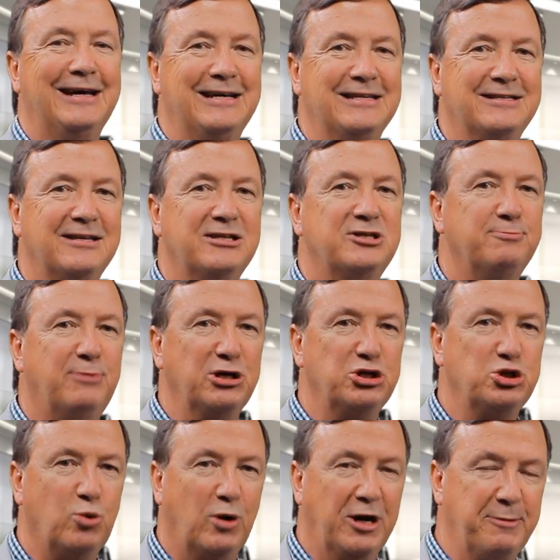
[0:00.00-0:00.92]
Is this
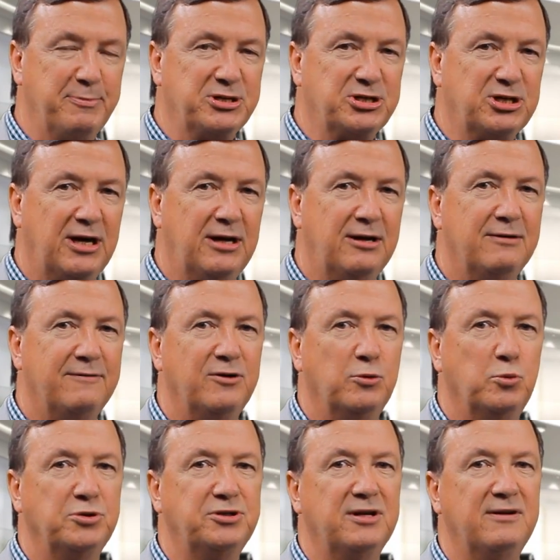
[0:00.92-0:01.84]
my 20%
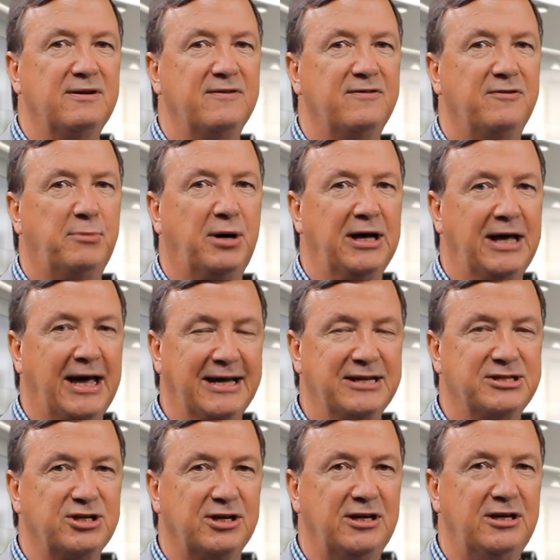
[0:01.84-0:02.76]
that will deliver my
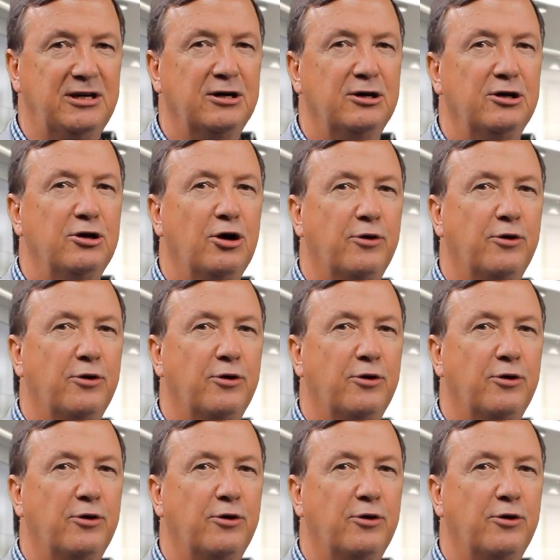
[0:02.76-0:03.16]
80,